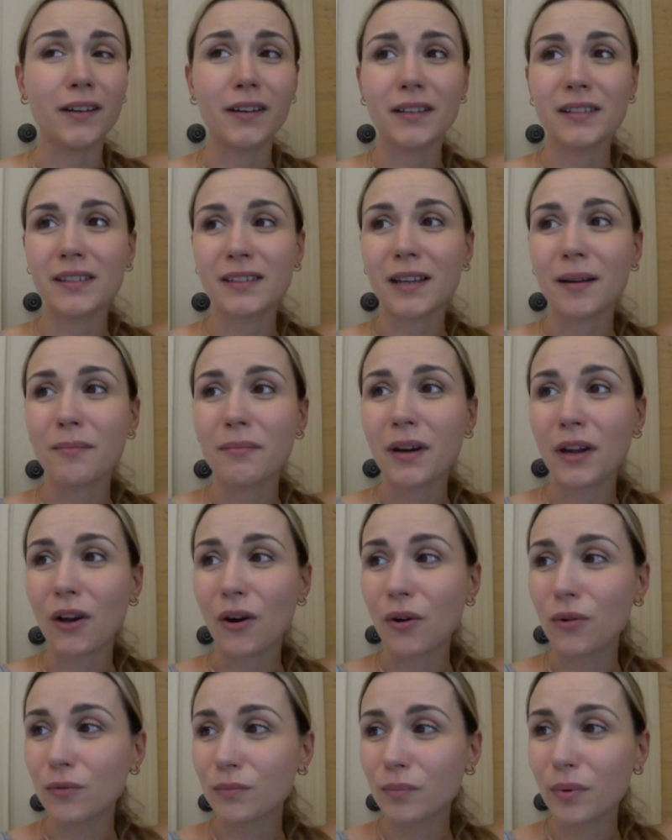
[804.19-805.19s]
It's not my
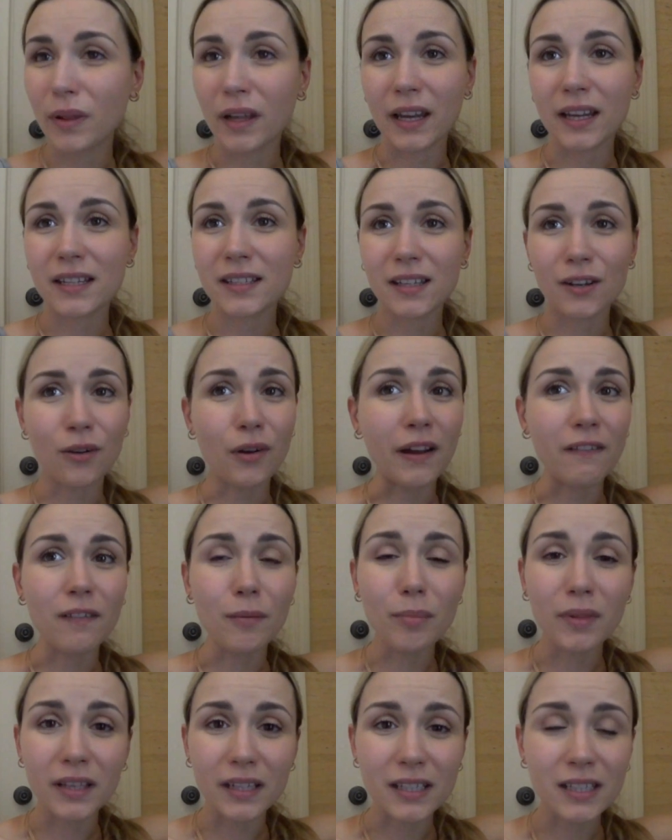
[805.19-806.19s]
own place. I don't have a
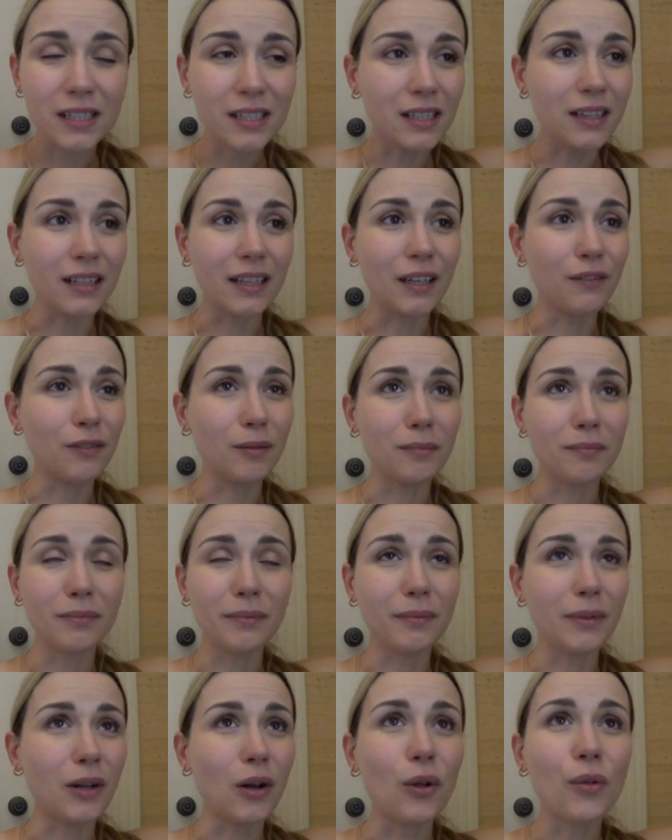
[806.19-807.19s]
place to live and,
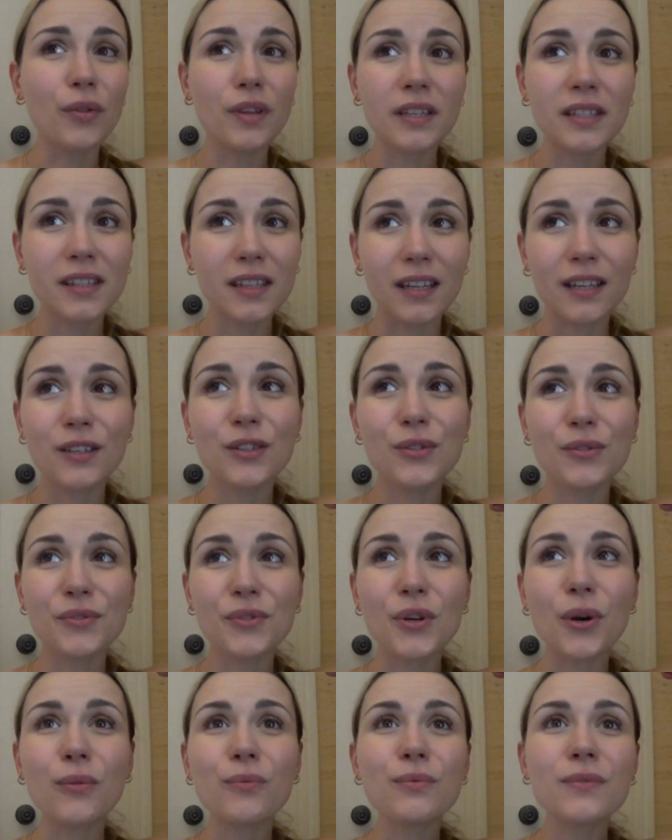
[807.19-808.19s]
all these things. You
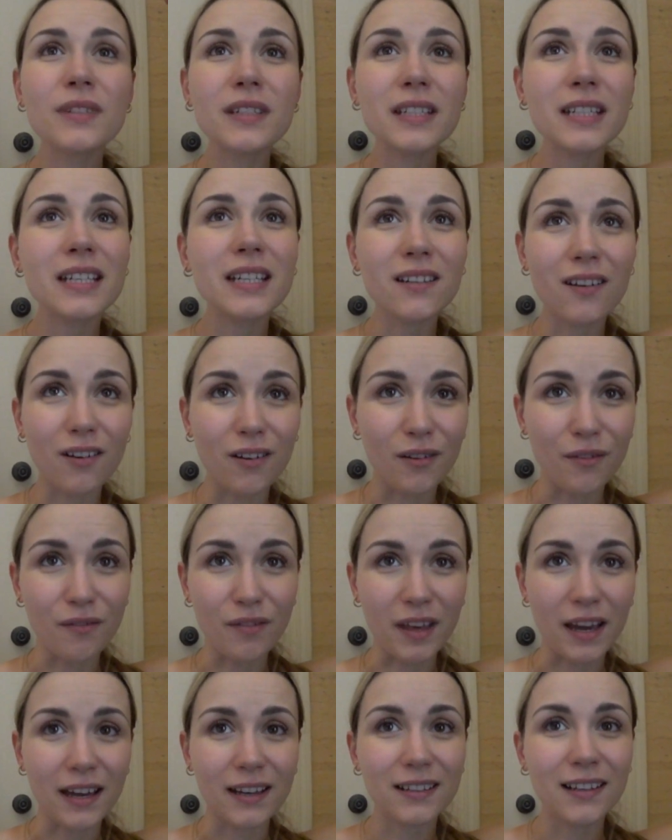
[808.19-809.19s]
don't need all
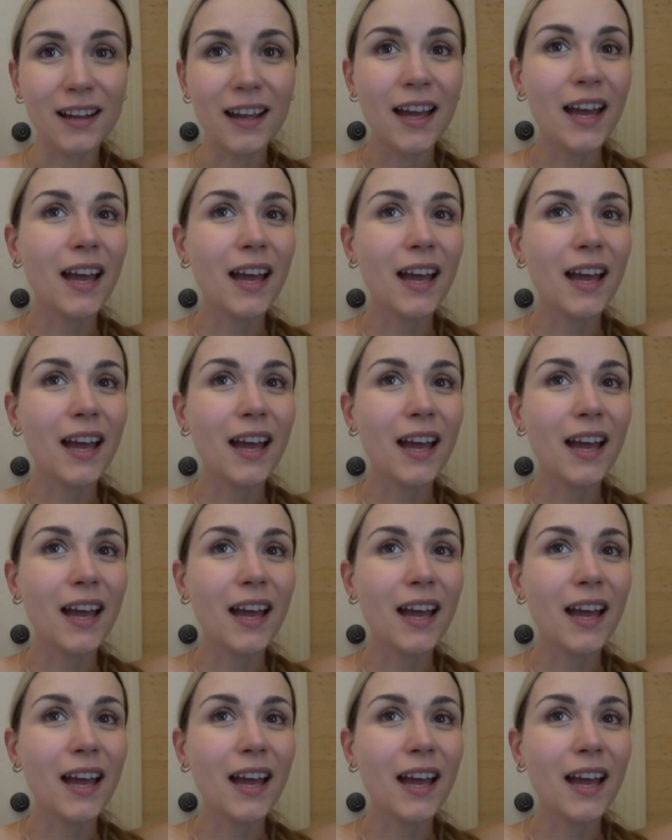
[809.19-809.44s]
that.